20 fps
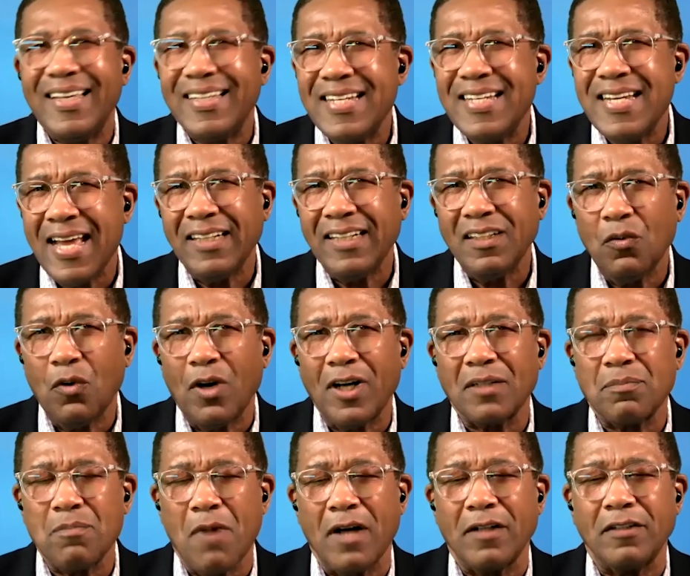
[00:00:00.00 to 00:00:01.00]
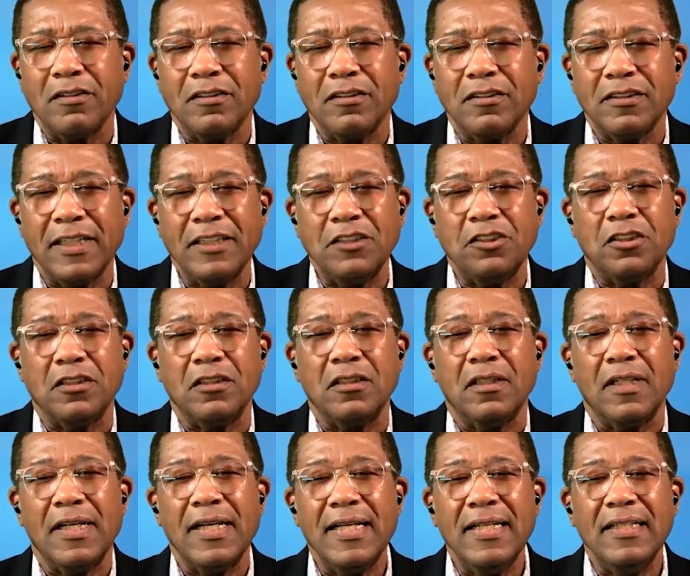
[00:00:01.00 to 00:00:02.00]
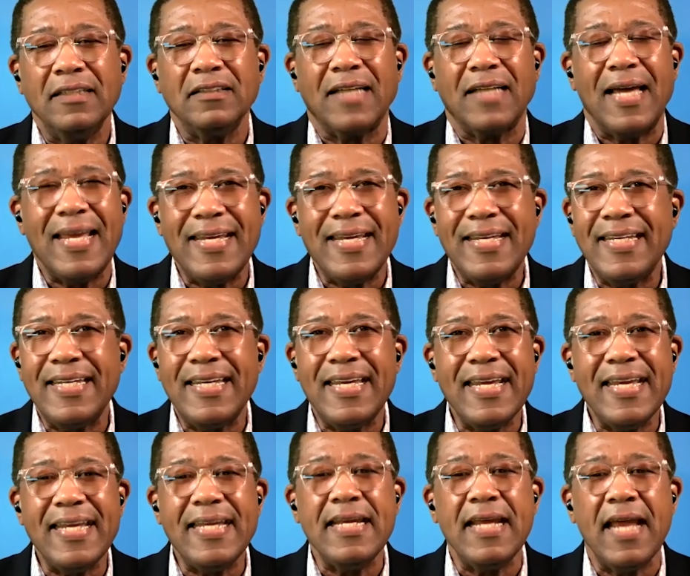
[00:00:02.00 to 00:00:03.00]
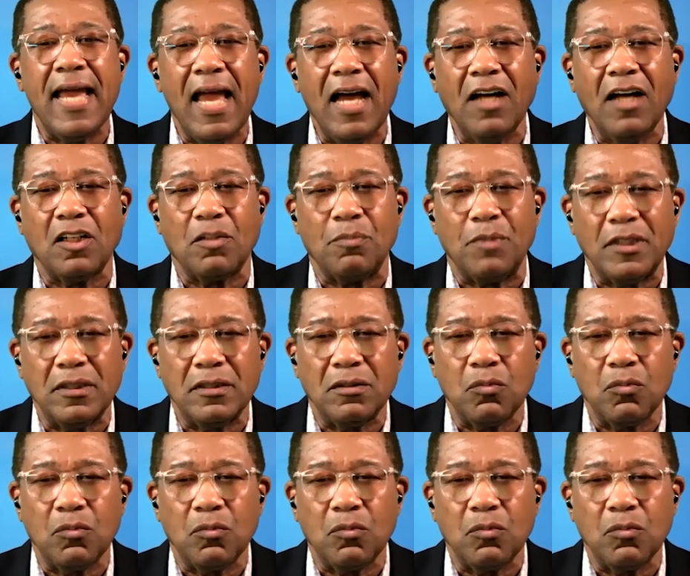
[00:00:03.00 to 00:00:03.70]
Network modernization is a key element